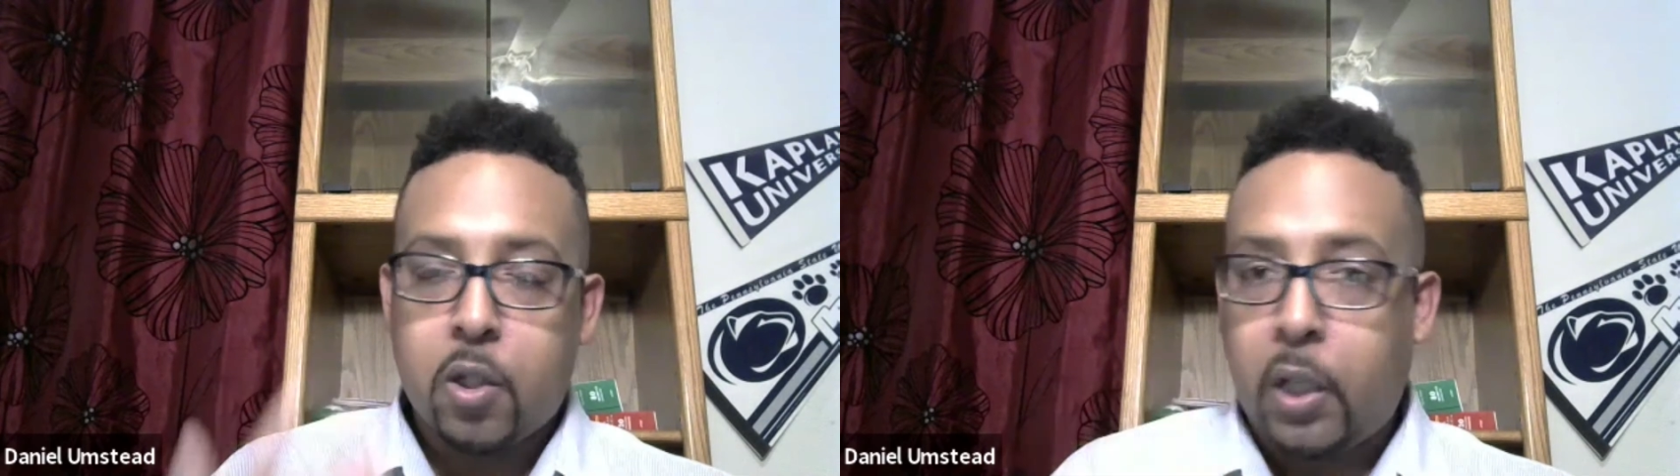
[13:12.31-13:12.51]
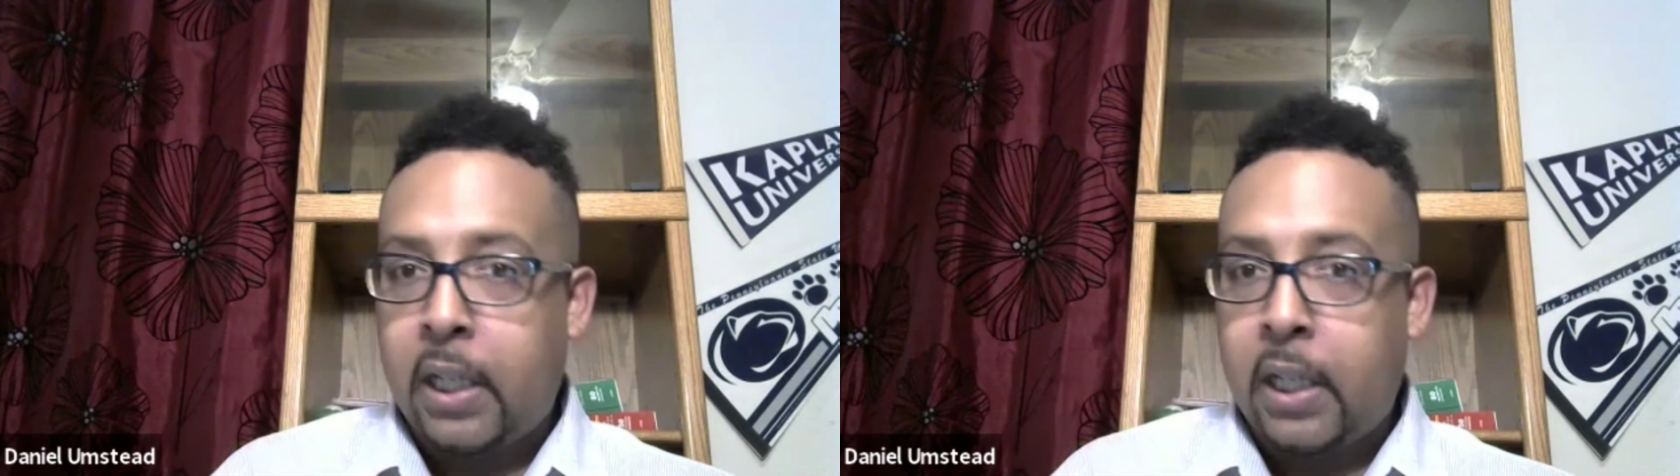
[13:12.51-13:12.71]

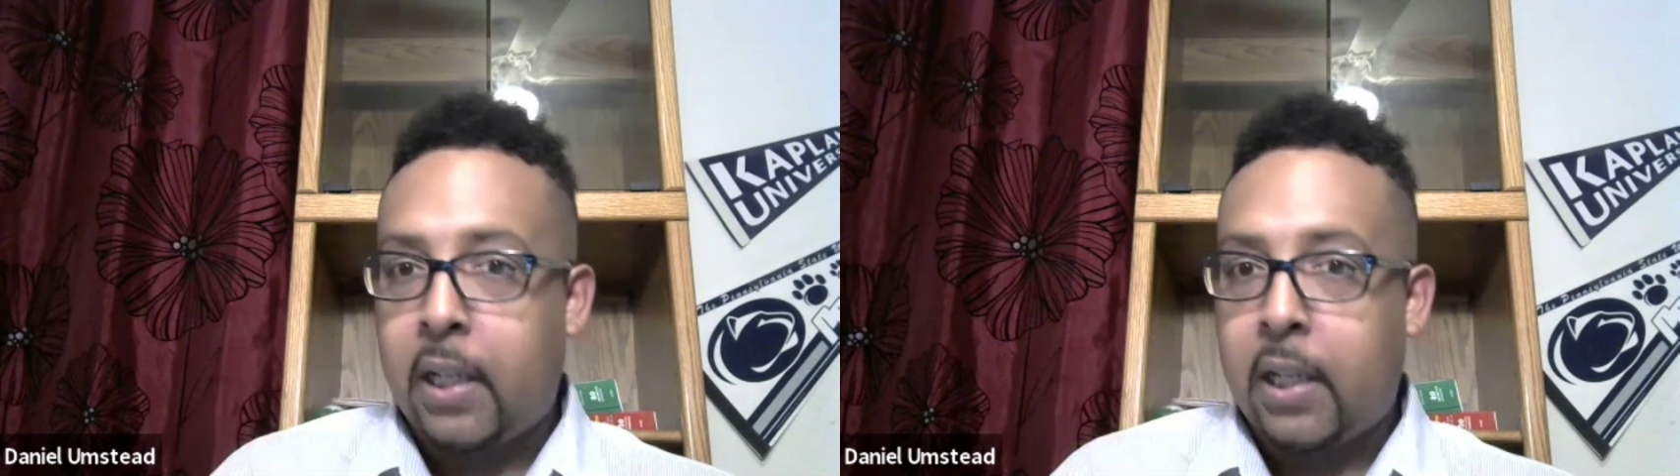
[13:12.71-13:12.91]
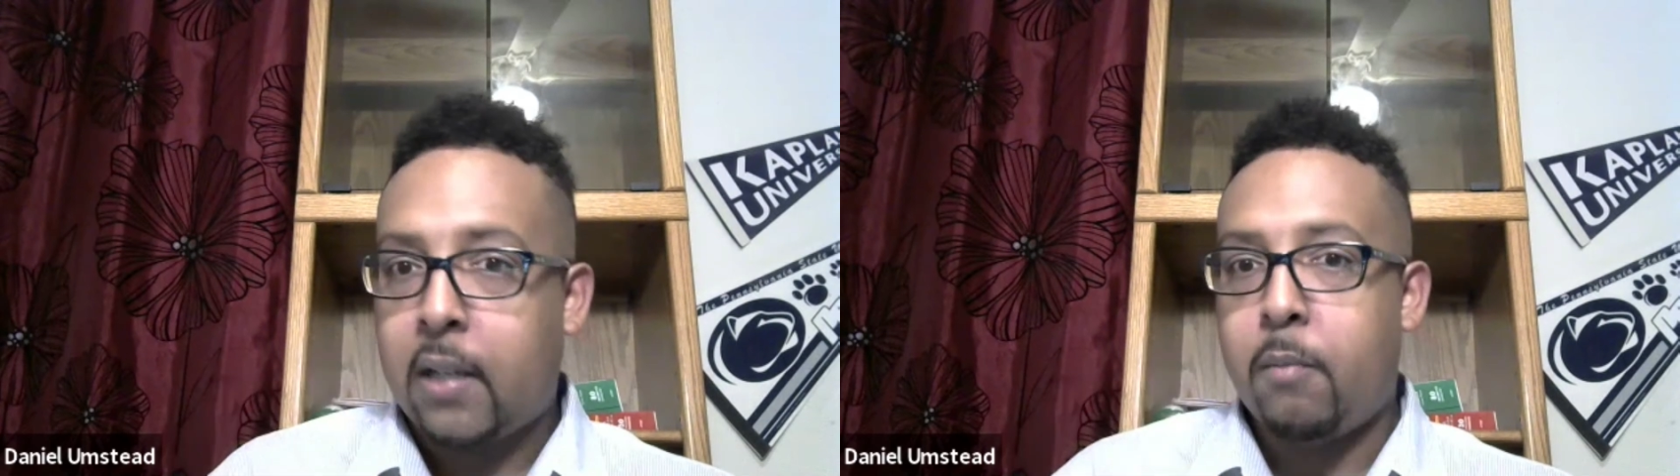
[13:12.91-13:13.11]
started
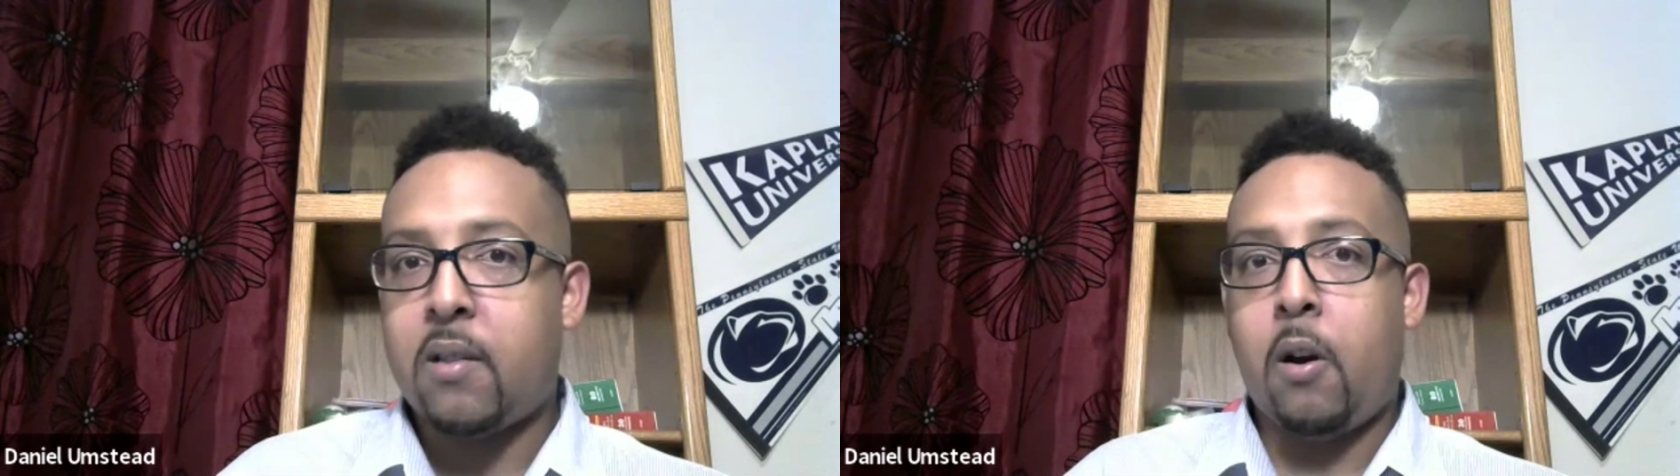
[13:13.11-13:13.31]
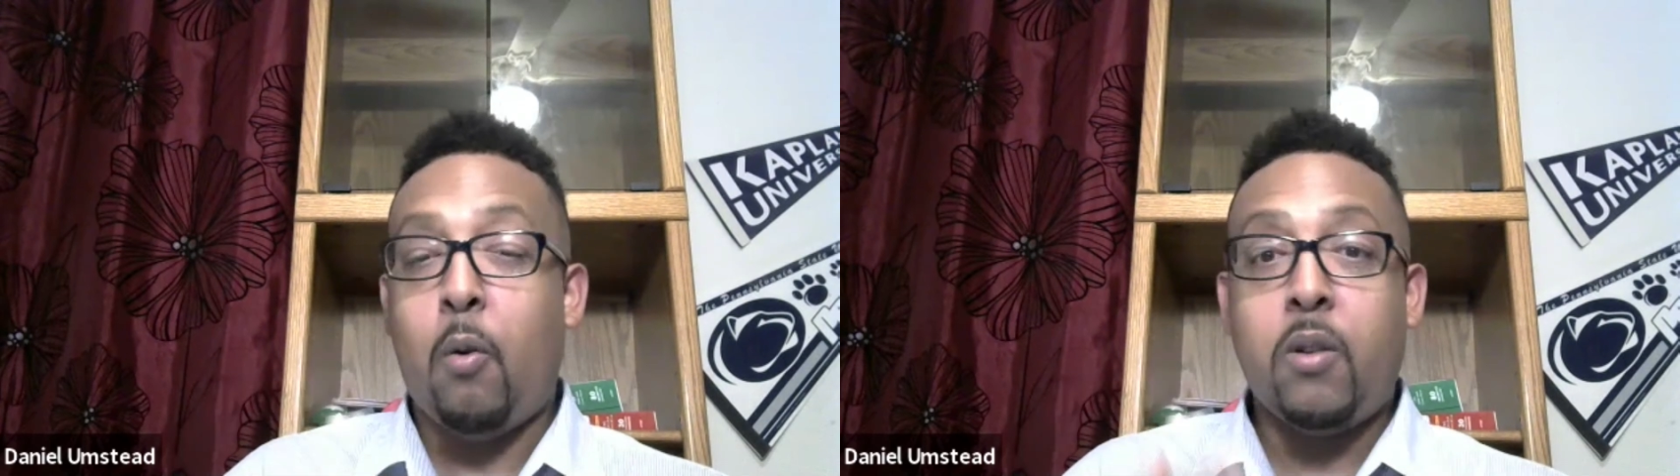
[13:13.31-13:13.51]
or just
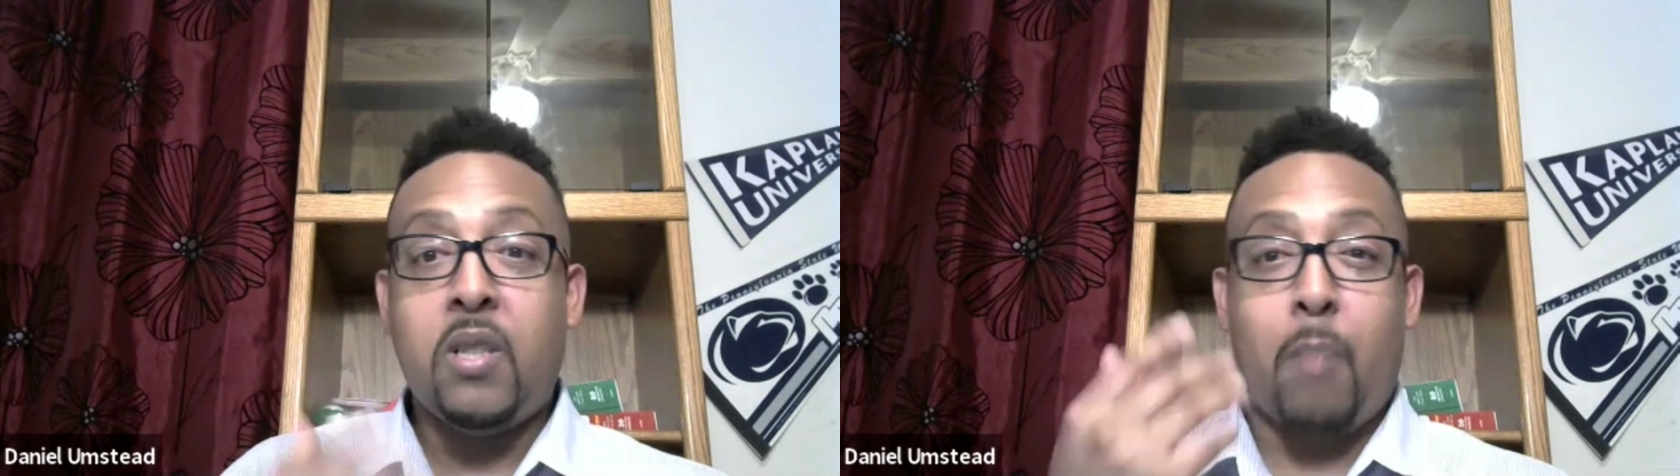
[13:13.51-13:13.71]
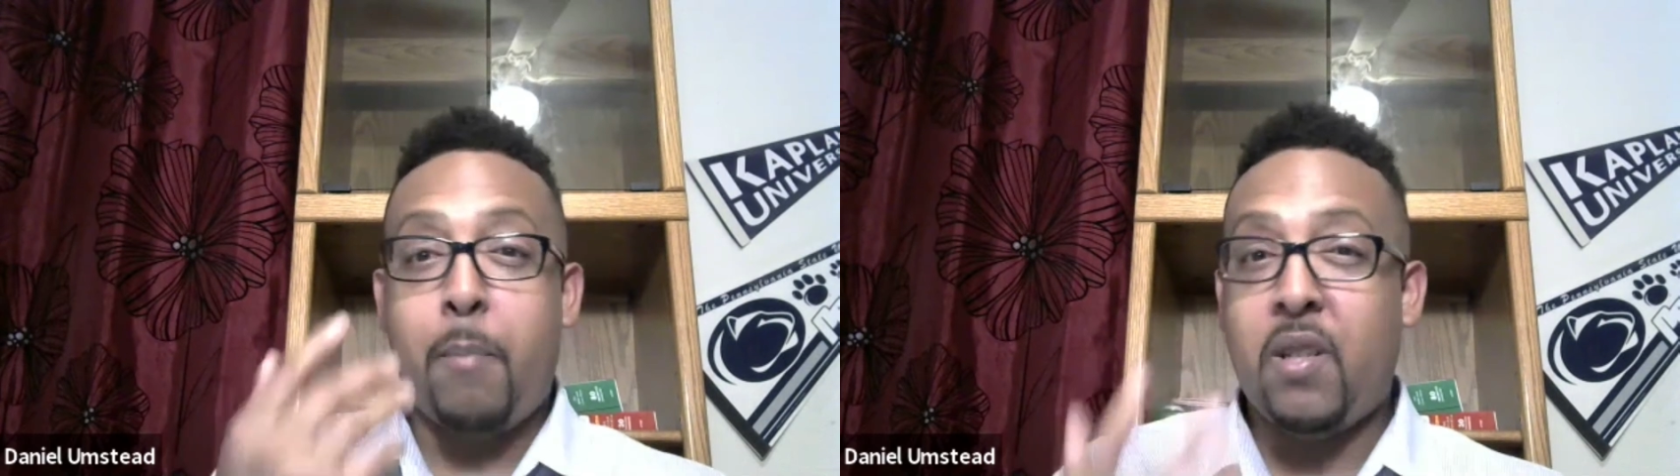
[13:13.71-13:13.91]
might be
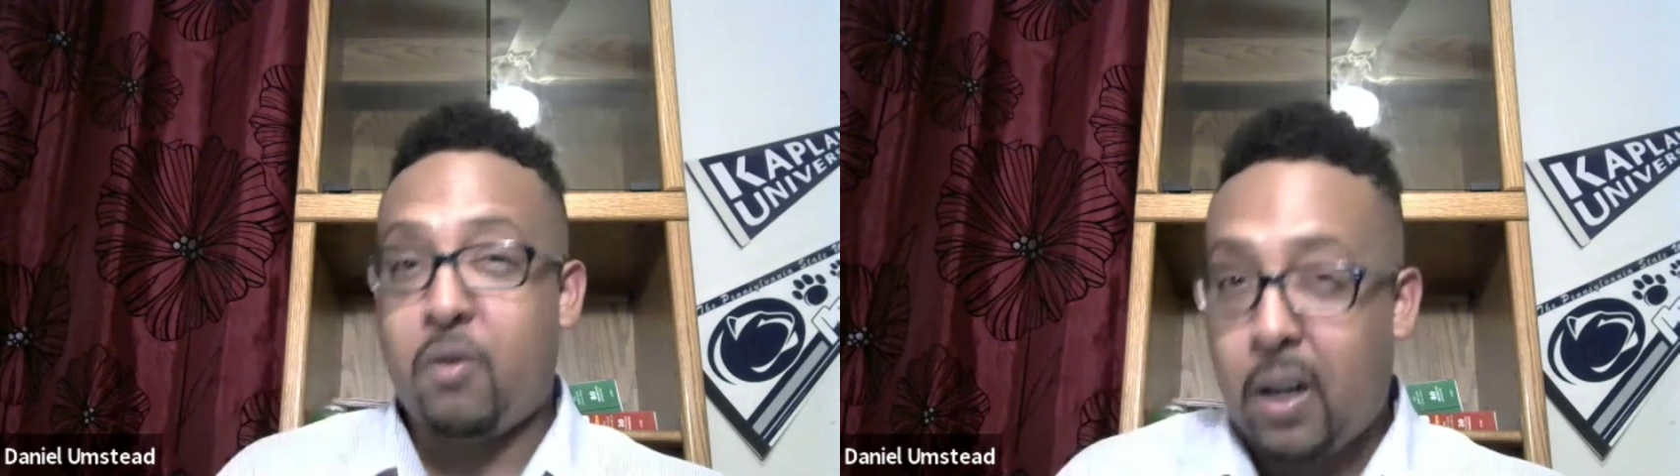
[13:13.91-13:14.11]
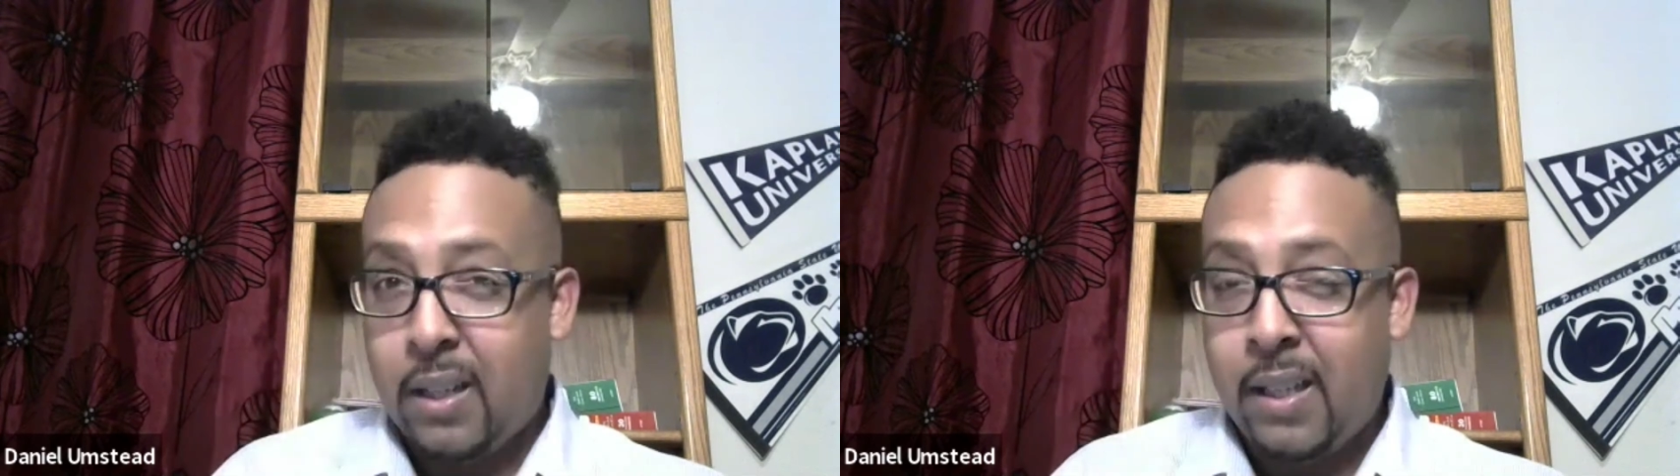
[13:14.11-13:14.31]

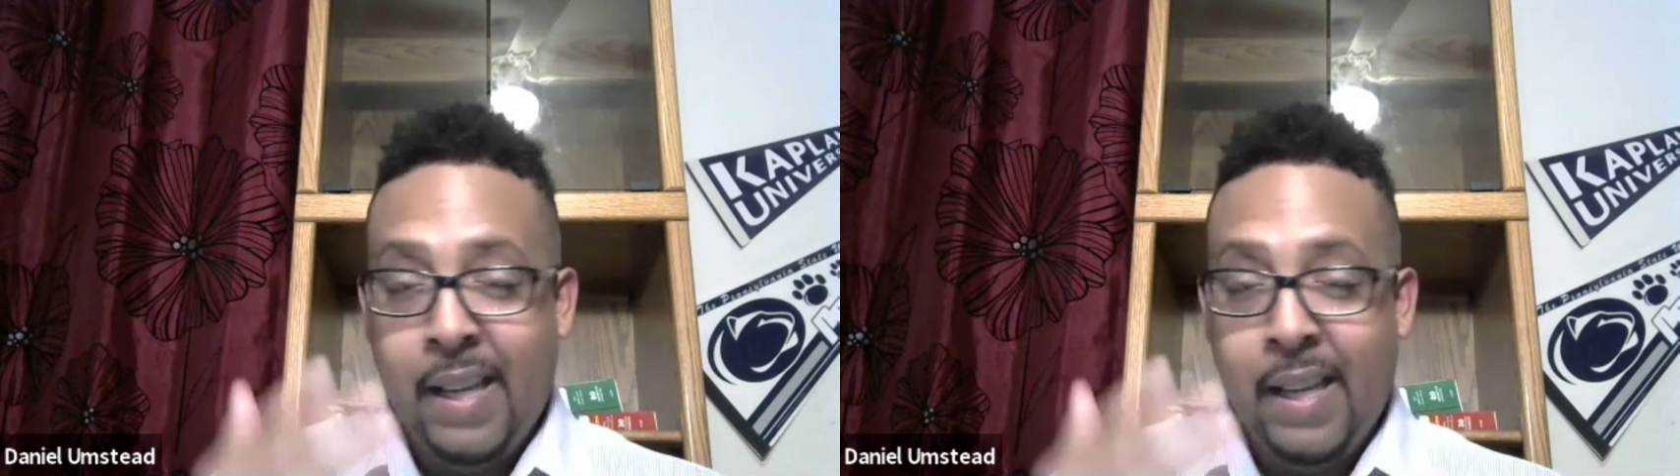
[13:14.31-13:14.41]
struggling